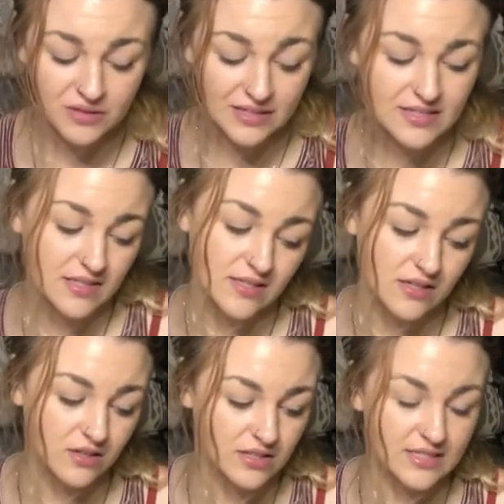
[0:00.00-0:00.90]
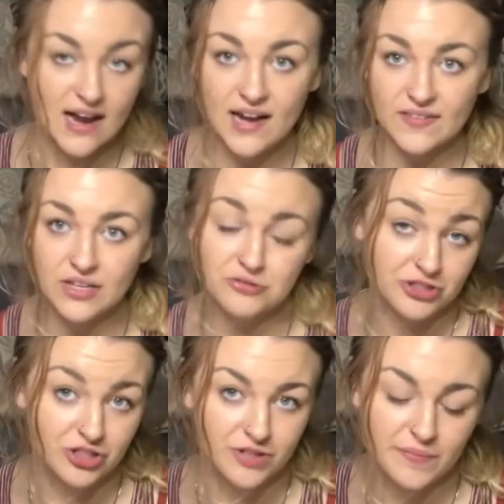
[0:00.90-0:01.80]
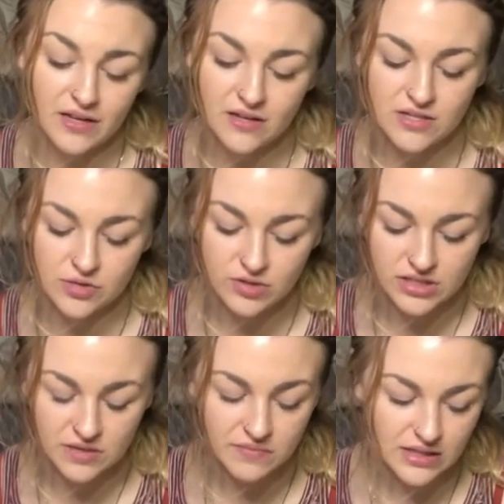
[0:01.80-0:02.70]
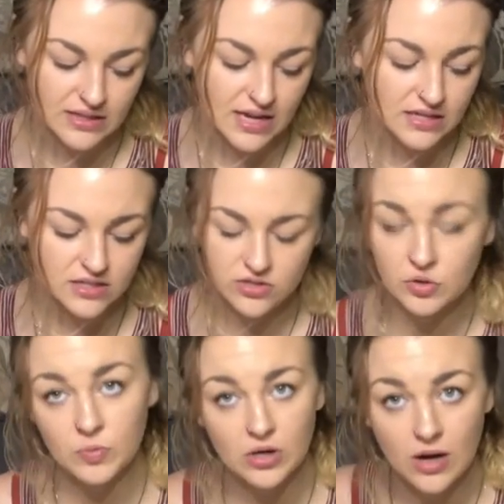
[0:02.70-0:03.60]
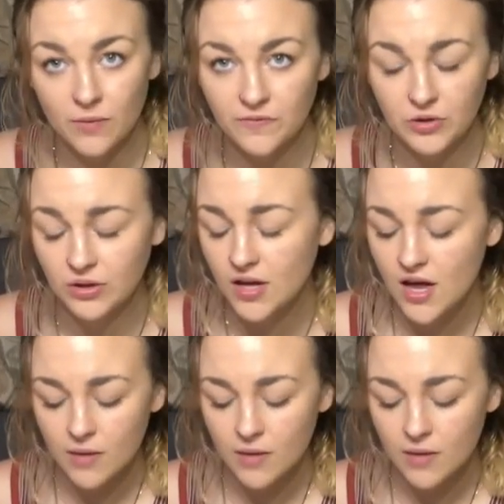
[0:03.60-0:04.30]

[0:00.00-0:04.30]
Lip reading: this is a good sign that you should, because you are somebody that is super helpful.